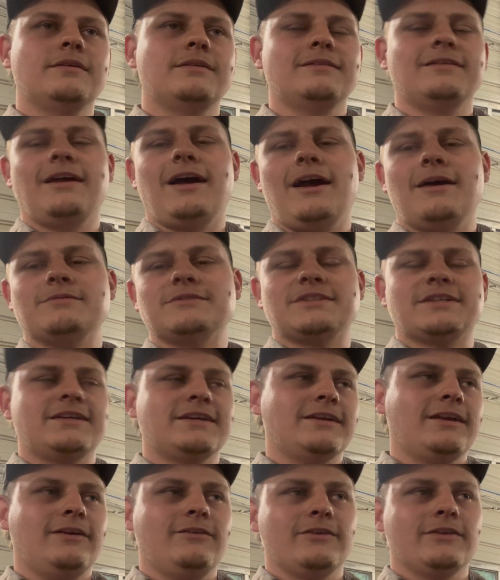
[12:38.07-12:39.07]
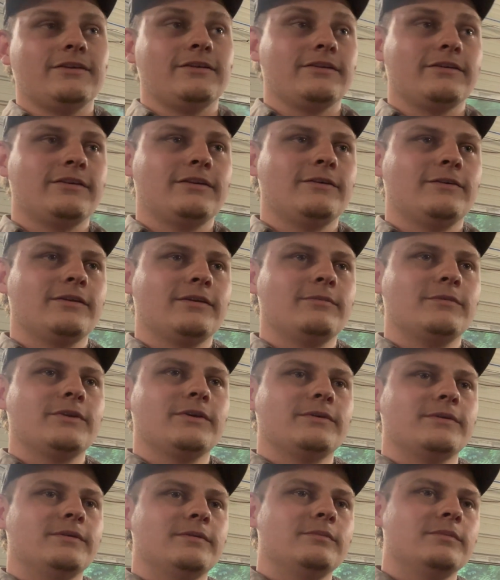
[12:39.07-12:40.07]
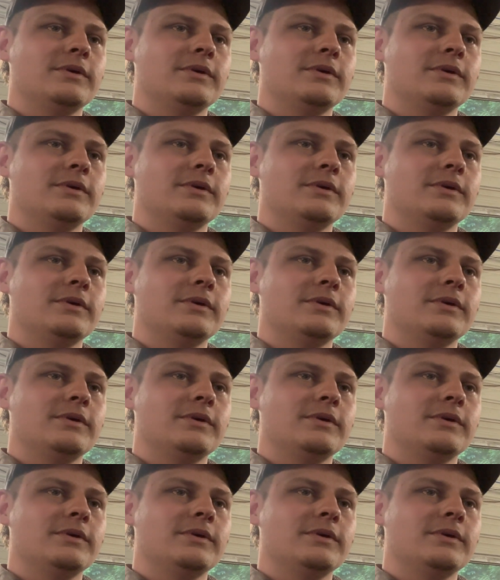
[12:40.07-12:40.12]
Nah, I'm just kidding. I really don't even know what I'm doing.